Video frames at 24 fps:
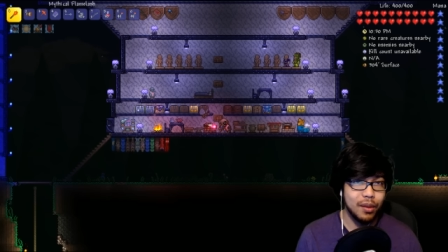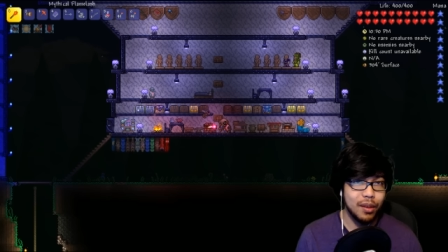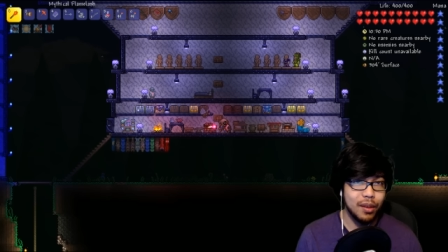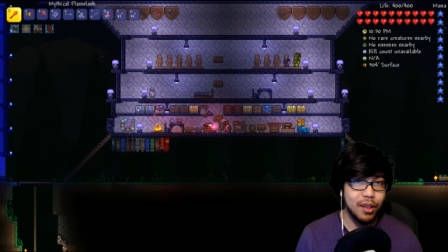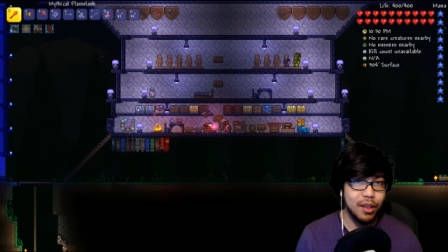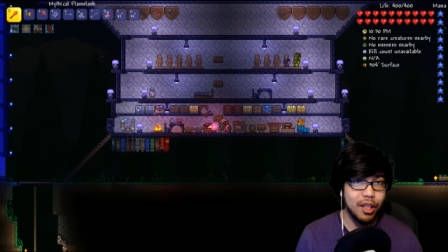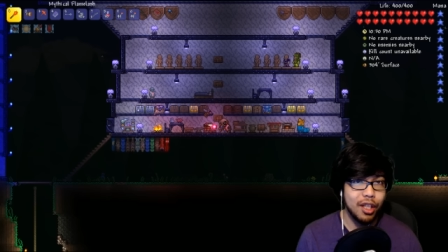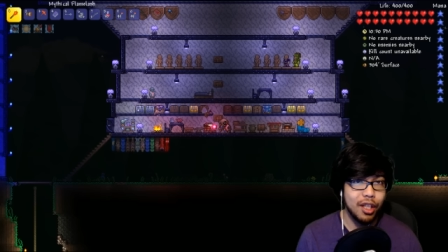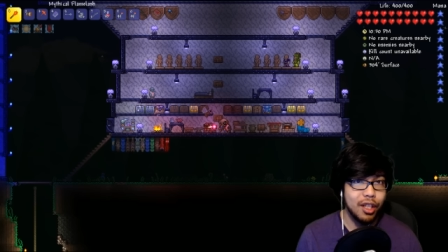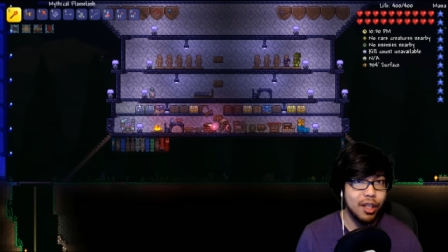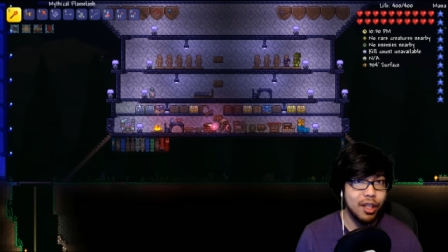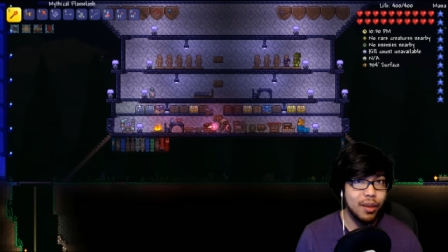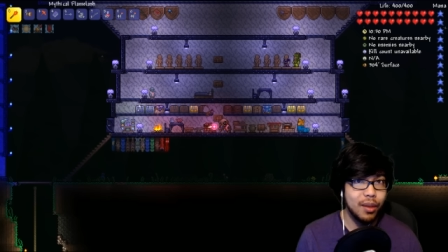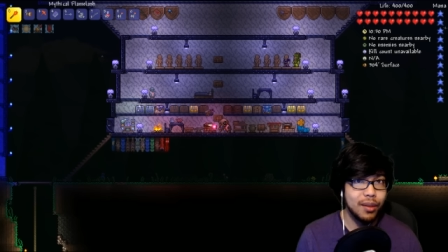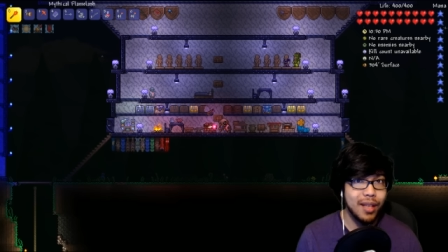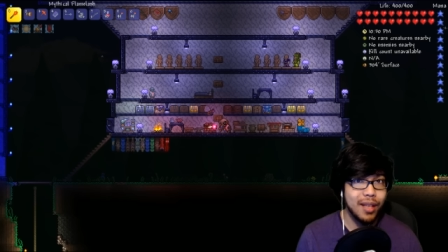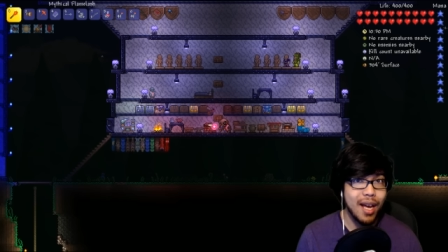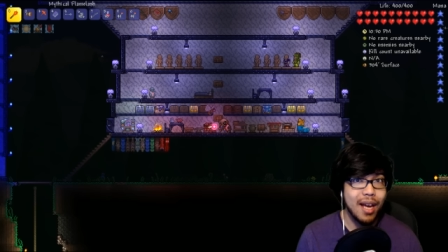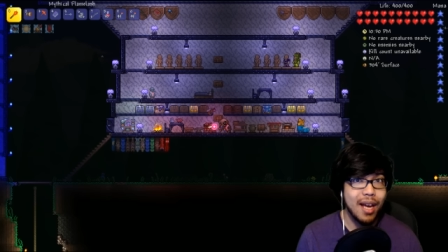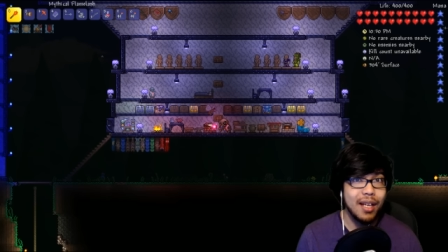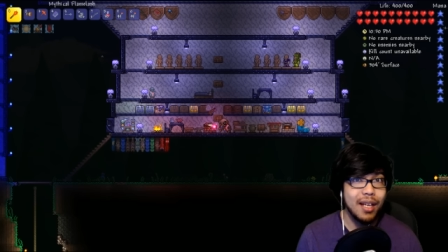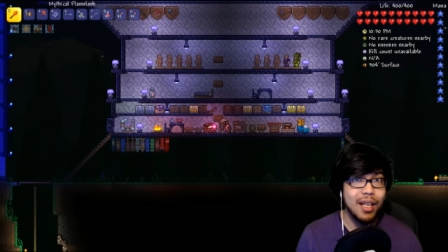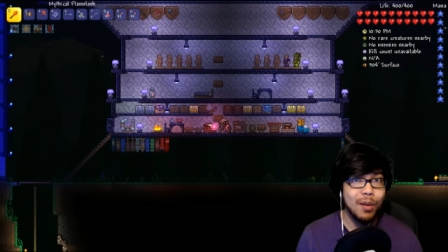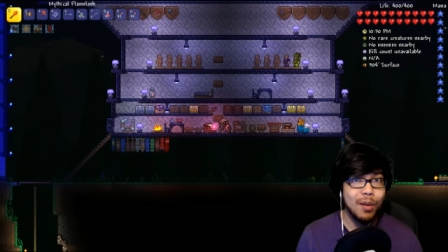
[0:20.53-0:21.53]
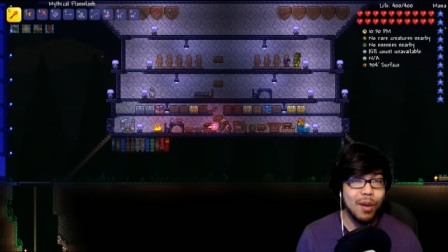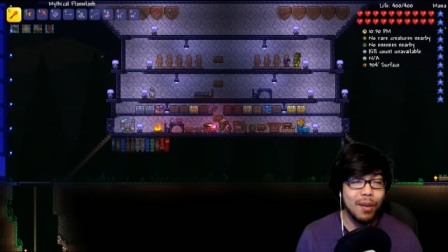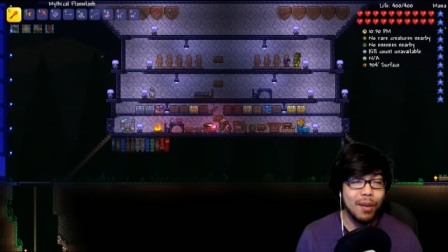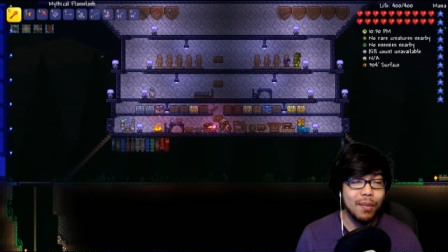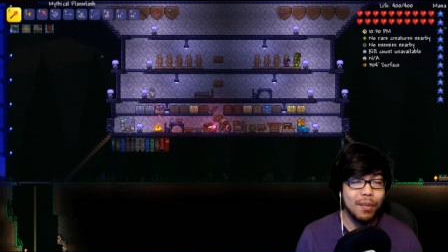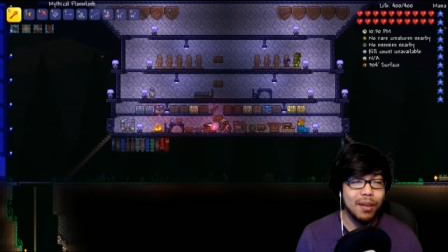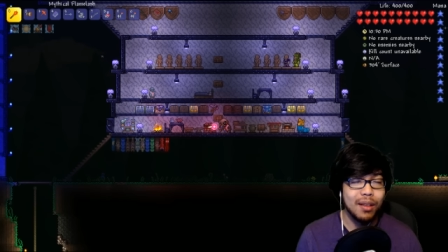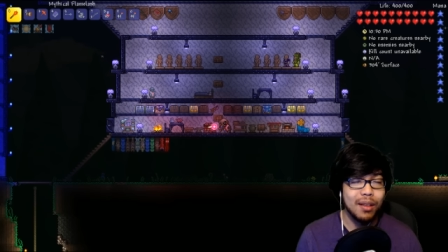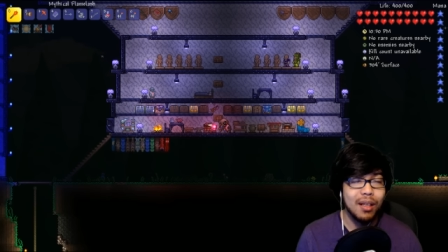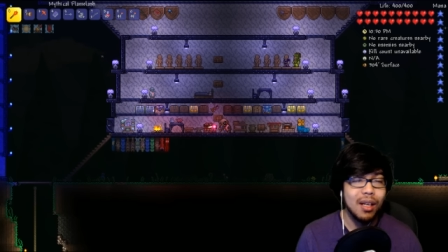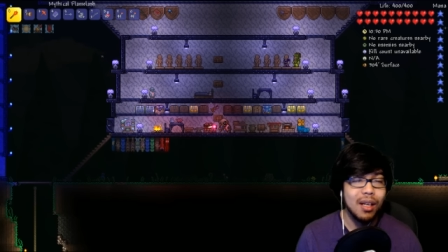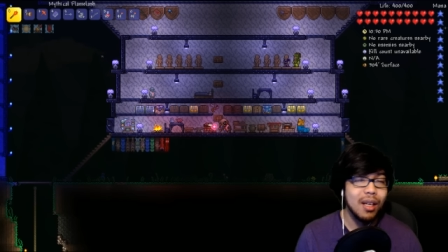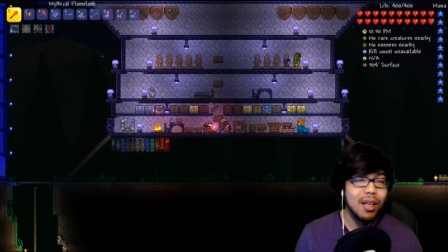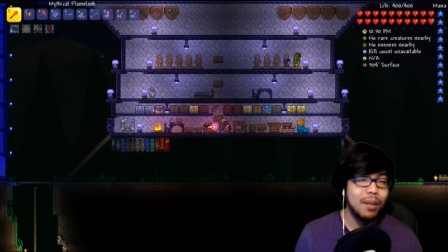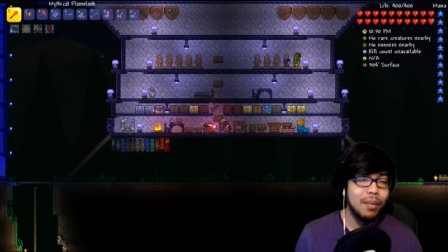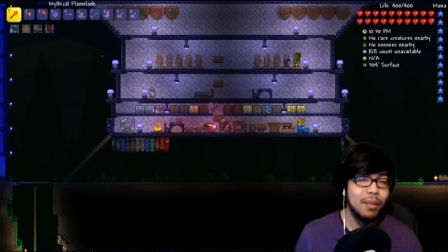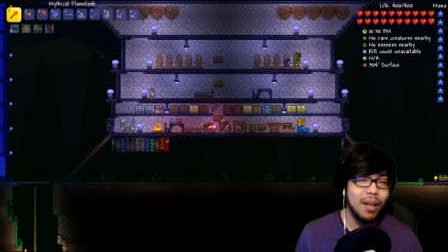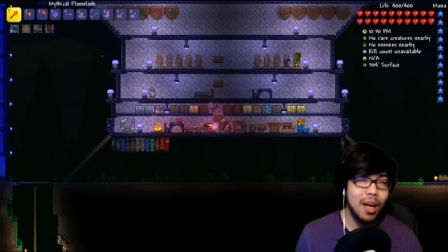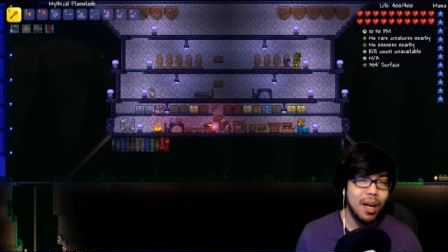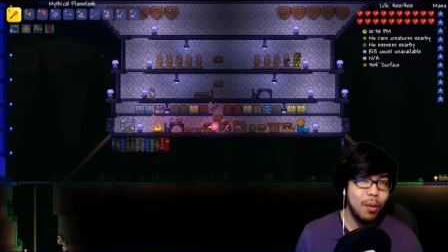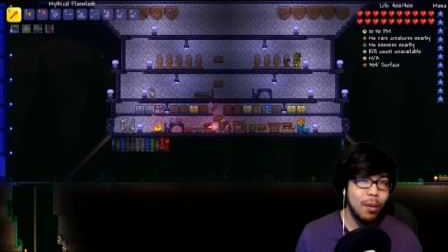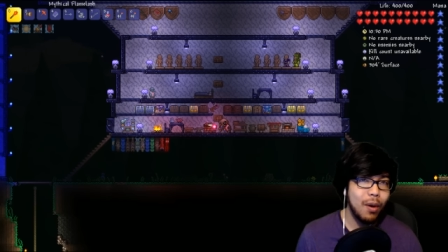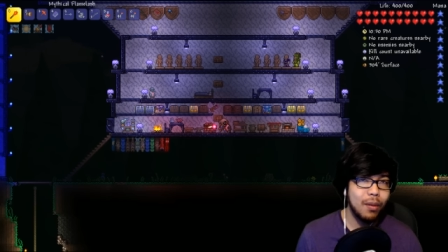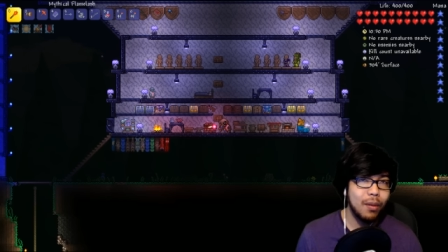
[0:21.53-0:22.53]
And you can use any weapon, but
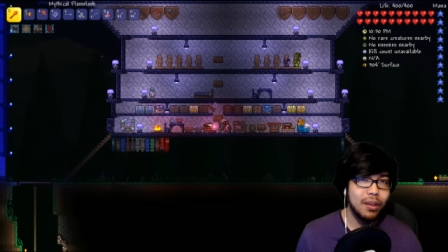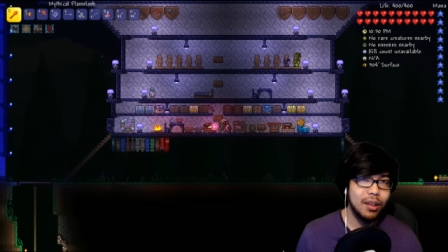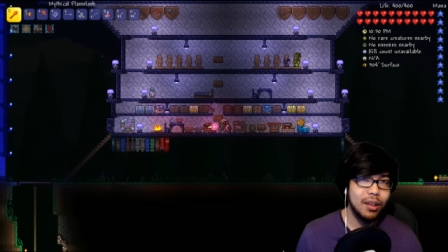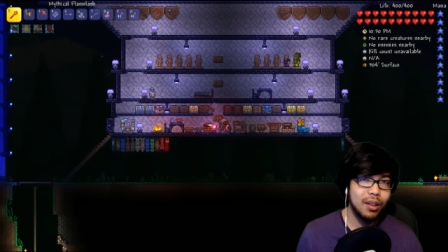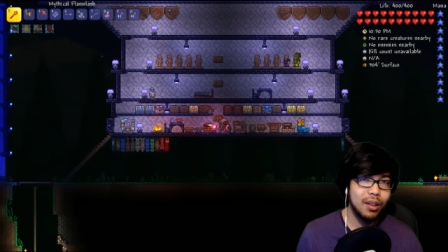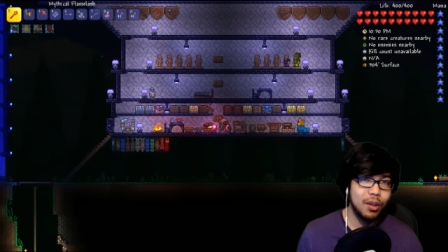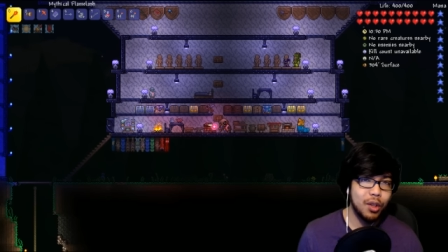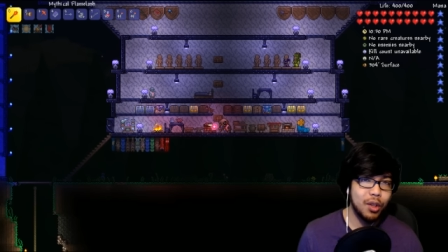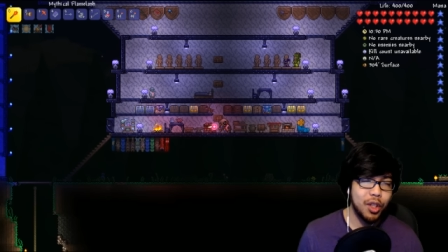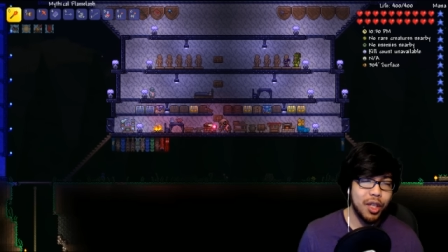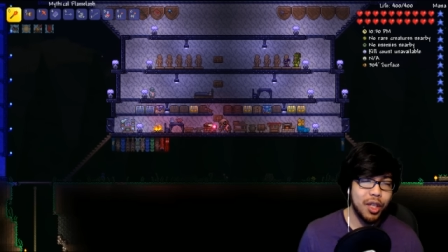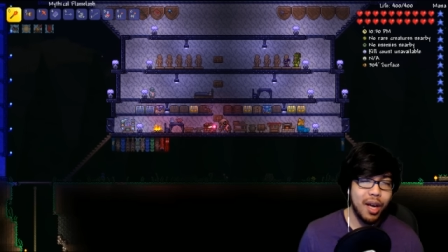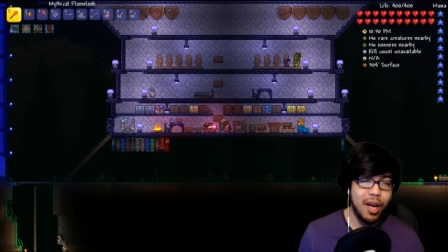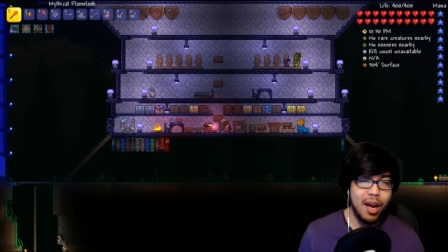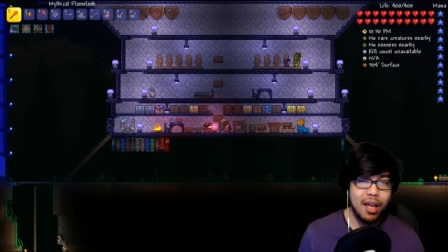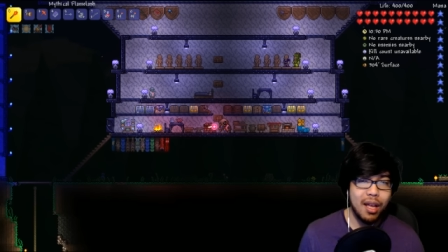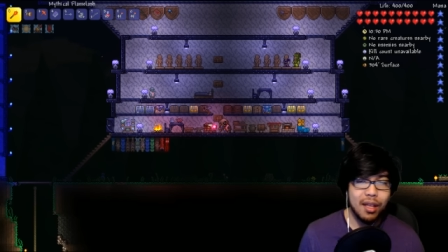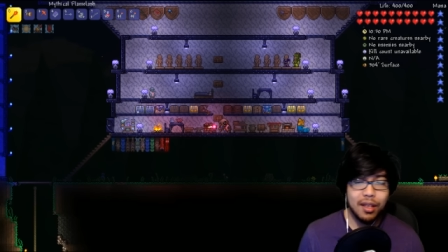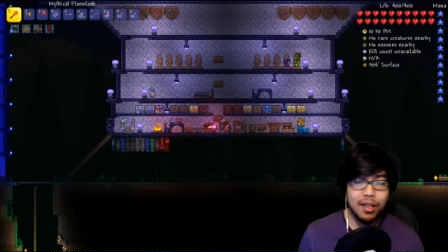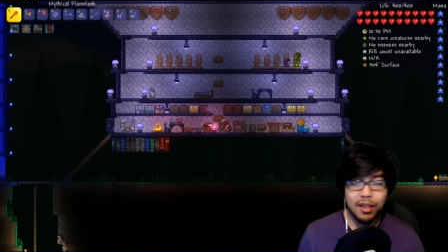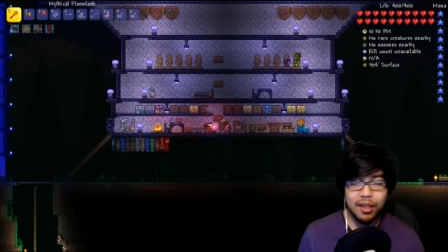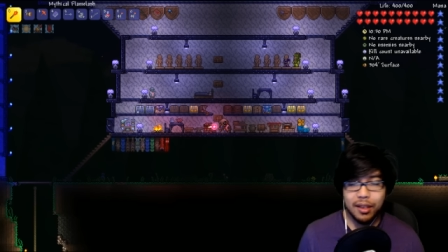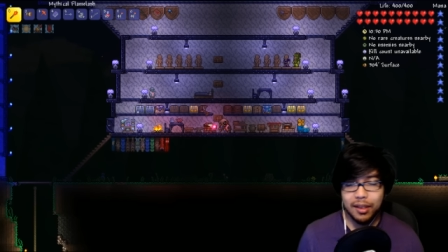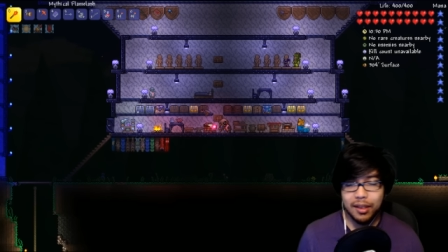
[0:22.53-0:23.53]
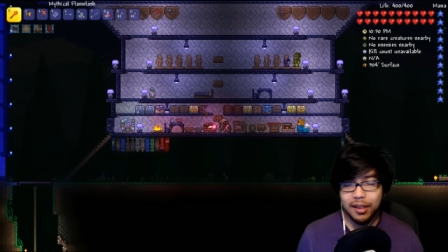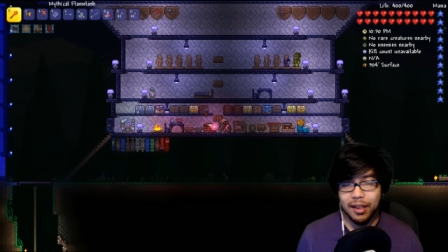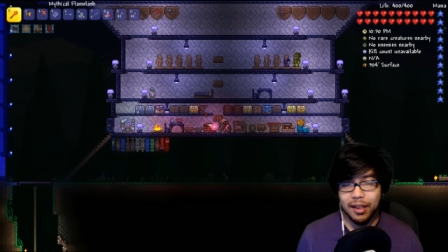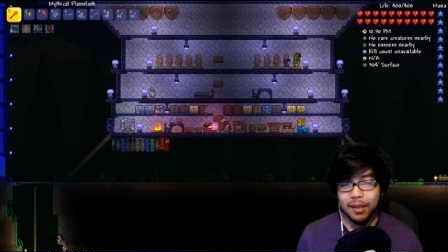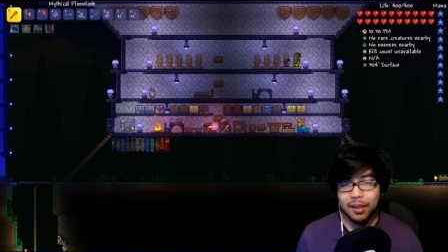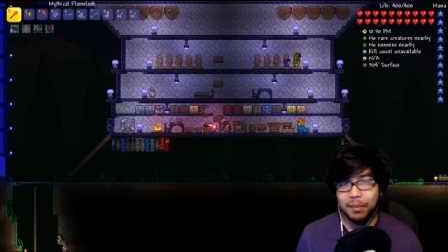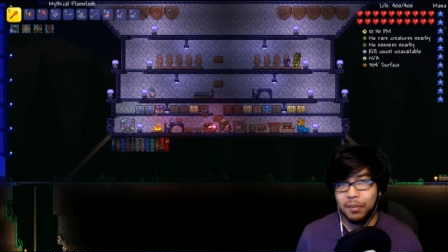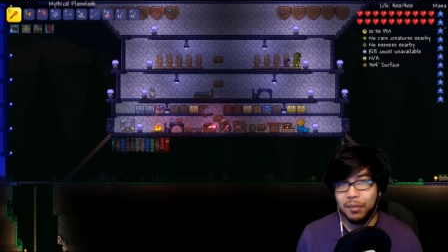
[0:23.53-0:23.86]
I went with a little challenge and said,